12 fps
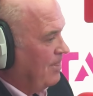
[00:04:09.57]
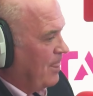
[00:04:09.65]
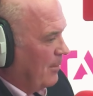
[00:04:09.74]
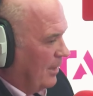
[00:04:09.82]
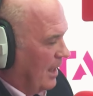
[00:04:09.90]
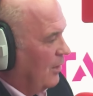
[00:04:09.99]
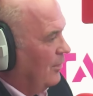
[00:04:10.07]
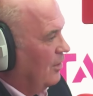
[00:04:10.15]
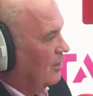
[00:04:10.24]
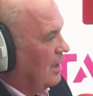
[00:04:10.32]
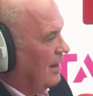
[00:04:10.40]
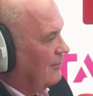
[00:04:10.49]
about how we
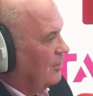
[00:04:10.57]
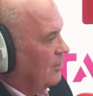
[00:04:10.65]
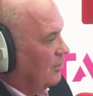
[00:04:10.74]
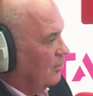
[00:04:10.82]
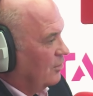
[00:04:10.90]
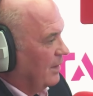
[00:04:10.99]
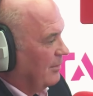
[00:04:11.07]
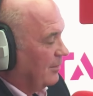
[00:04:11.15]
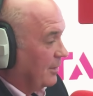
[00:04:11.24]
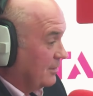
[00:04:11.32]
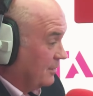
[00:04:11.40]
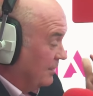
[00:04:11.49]
look after our older people,
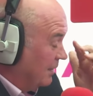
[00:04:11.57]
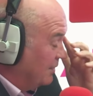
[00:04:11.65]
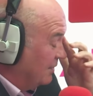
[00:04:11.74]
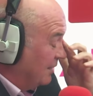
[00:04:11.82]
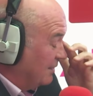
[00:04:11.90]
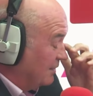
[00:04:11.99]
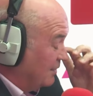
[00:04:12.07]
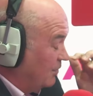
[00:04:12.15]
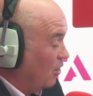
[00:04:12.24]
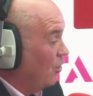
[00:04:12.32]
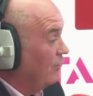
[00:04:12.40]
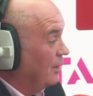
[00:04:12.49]
because this
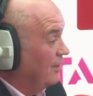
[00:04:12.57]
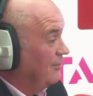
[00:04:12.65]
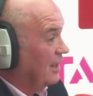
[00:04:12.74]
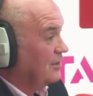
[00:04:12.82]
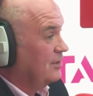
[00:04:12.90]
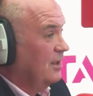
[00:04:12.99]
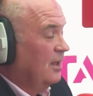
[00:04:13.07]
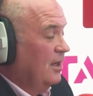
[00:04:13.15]
COVID infection,